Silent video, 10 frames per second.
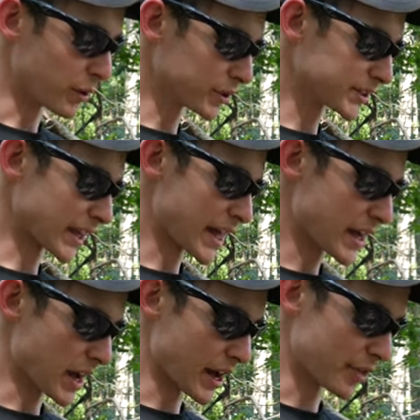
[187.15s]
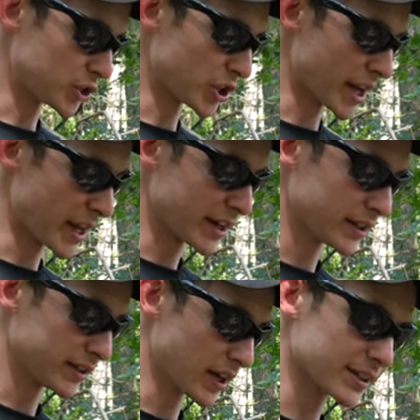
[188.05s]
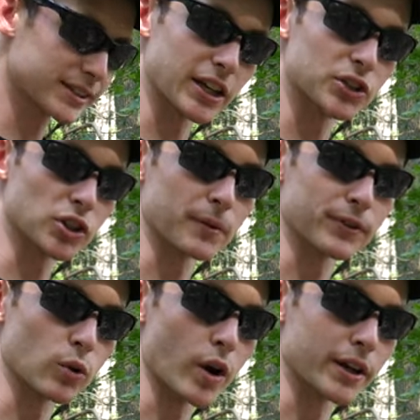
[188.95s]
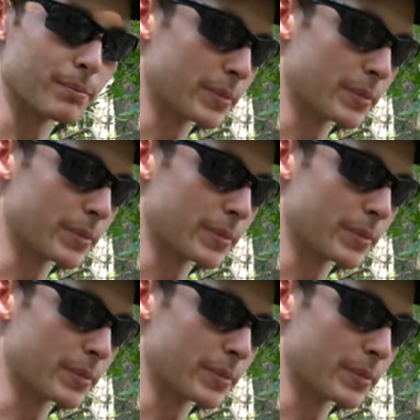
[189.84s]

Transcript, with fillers: I will say uh, the chain does stay sharp for quite a